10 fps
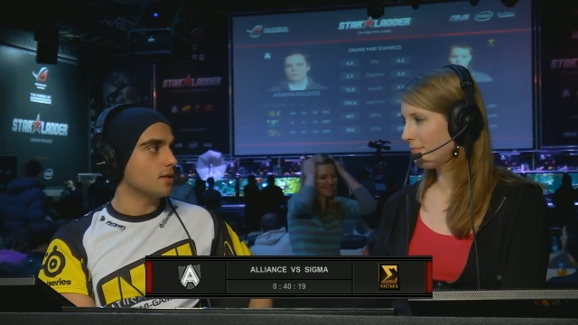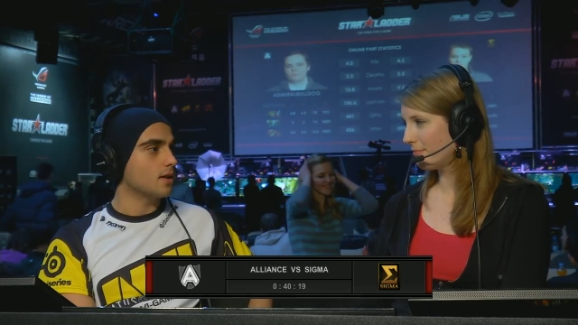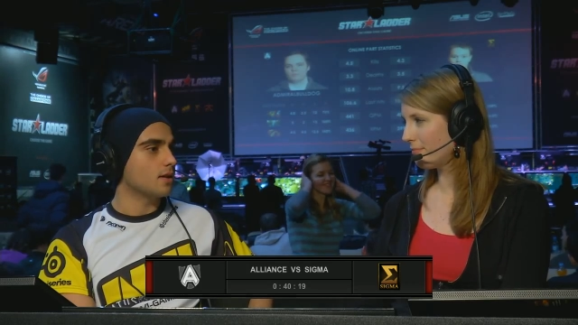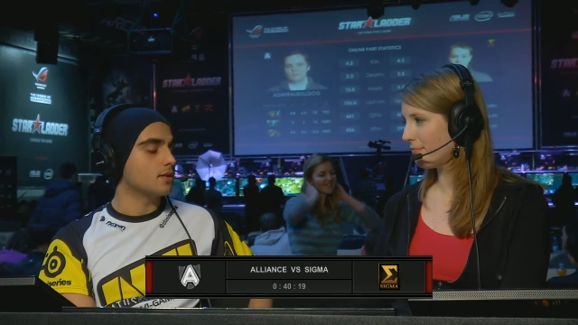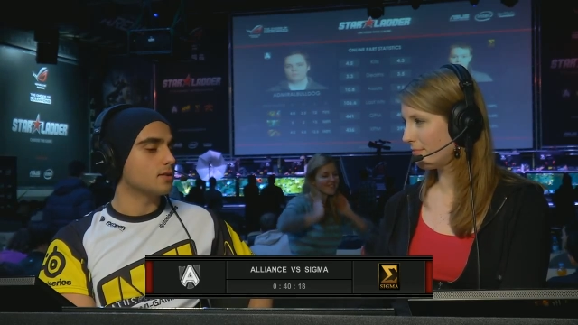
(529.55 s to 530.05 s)

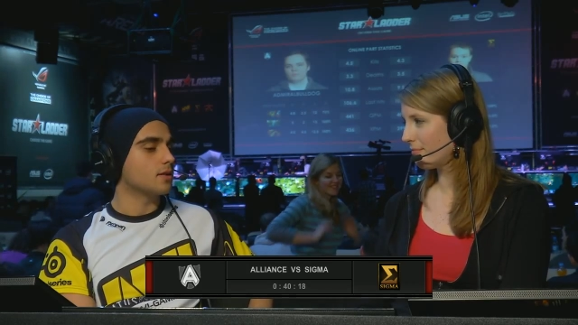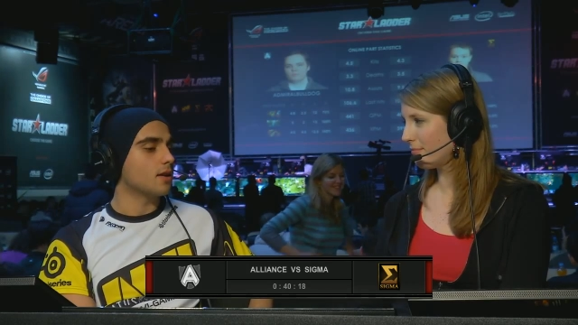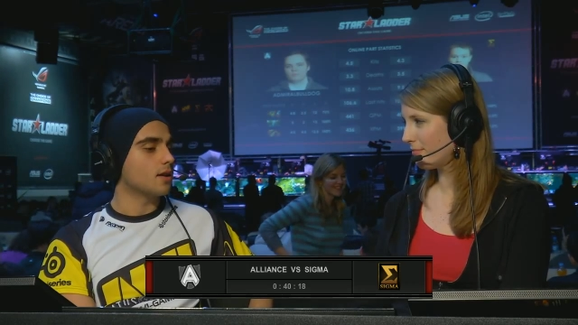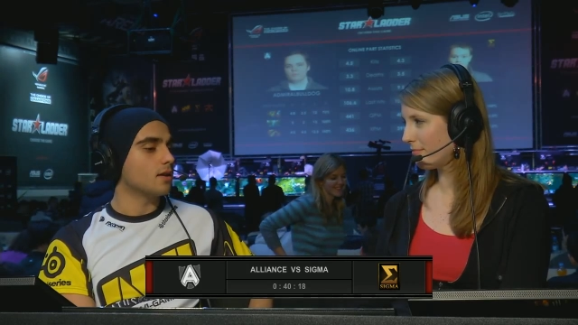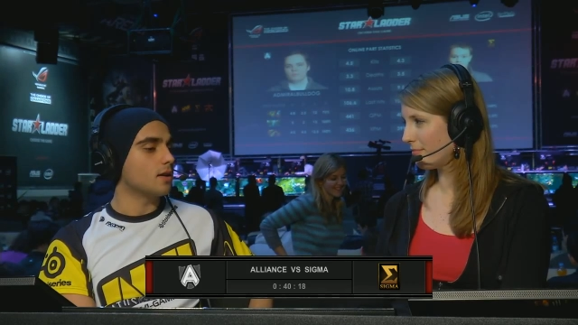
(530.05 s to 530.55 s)
Speaker 1: and
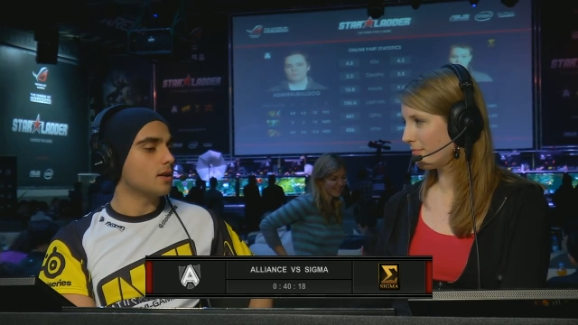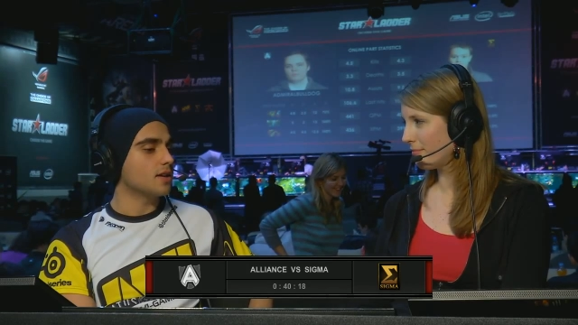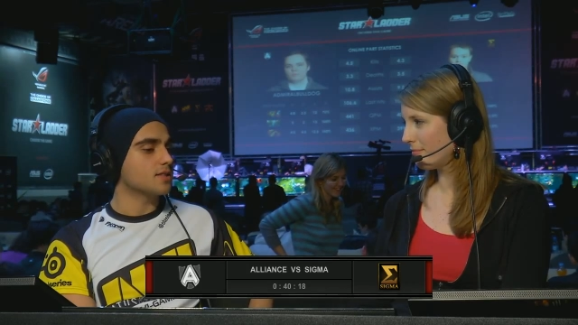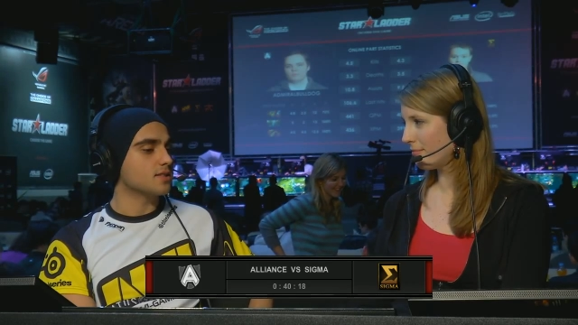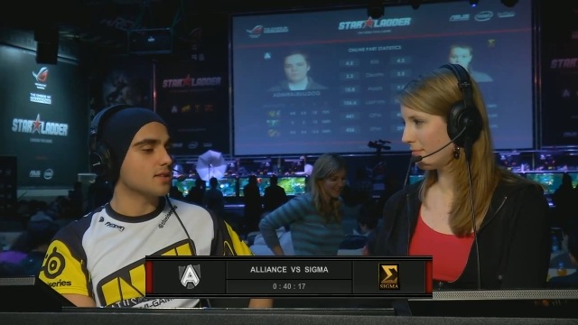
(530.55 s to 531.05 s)
uh,
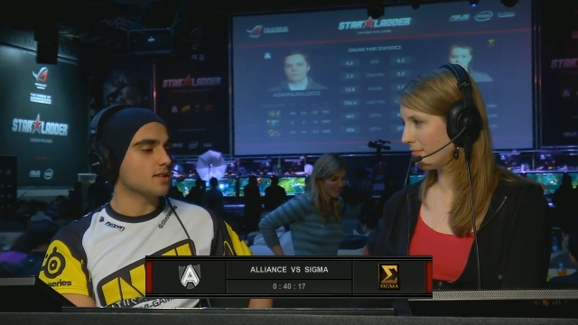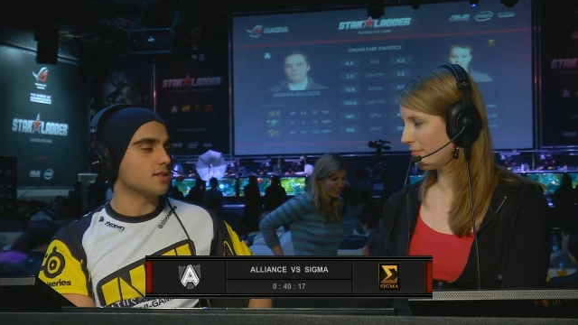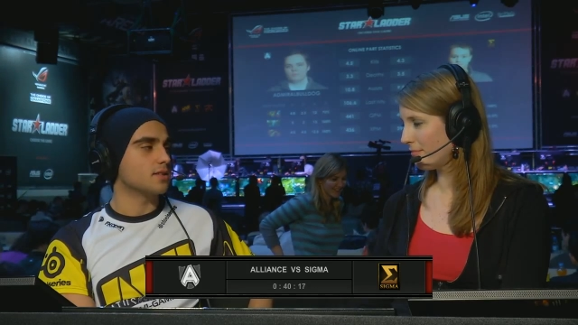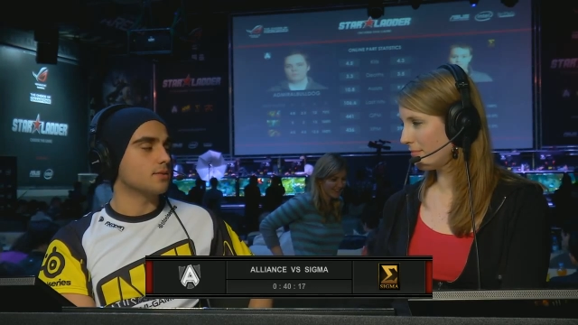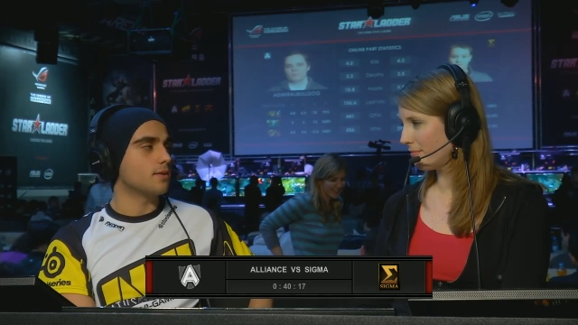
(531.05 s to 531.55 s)
Alliance is
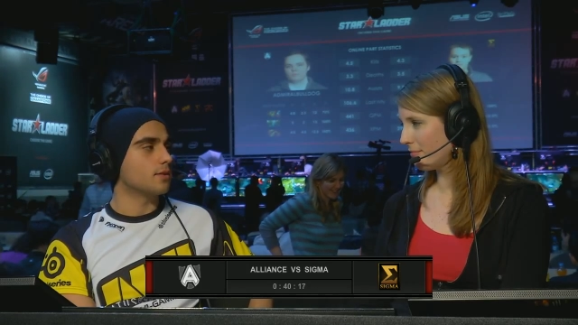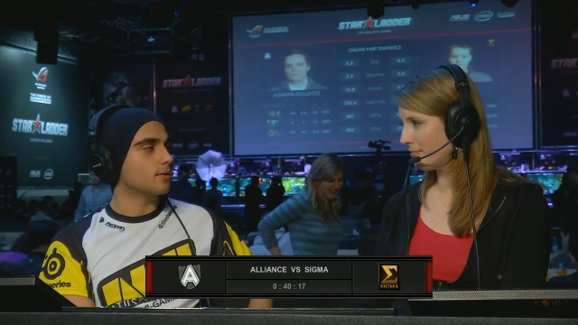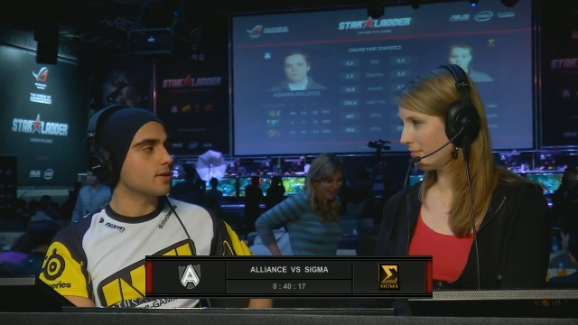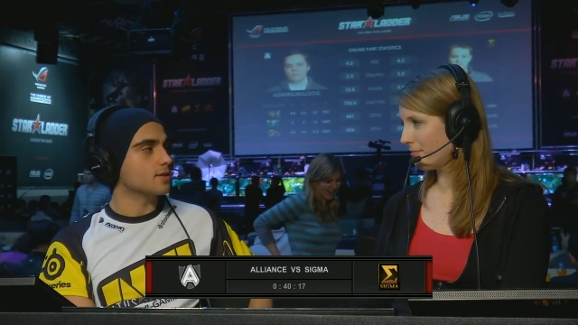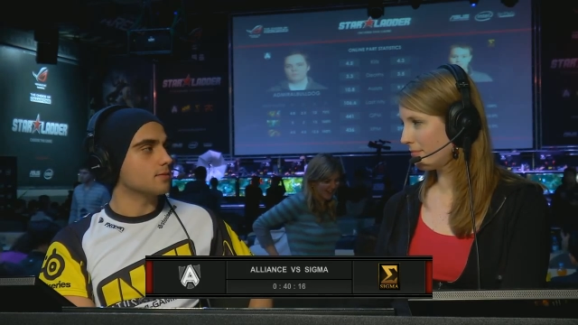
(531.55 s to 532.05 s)
actually a very
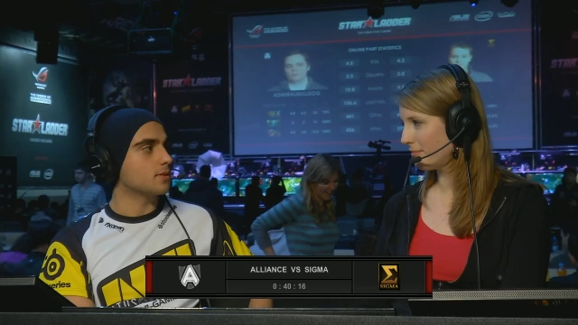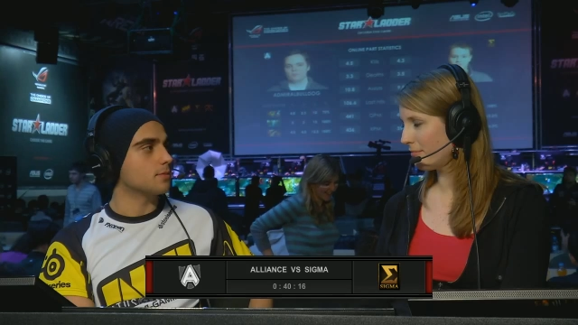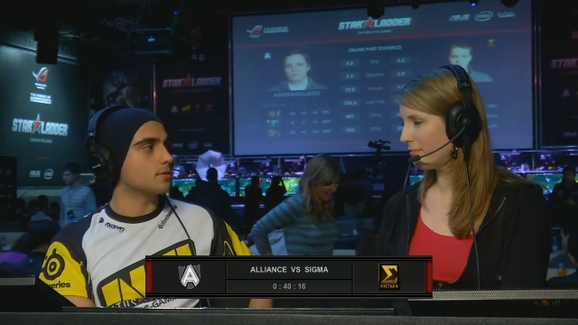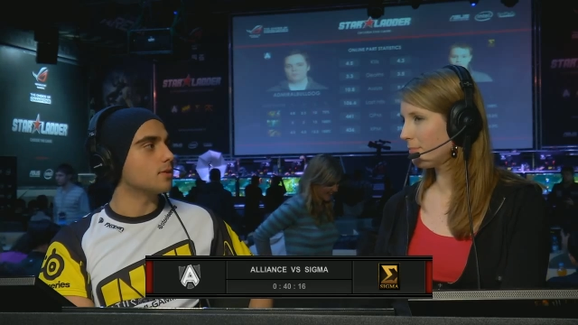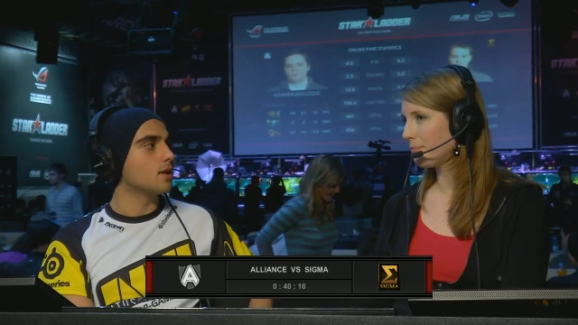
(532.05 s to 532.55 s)
aggressive team
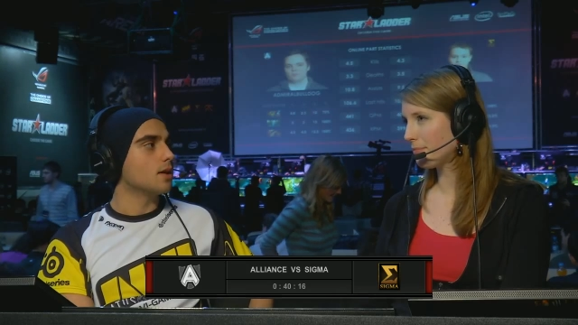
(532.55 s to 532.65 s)
too.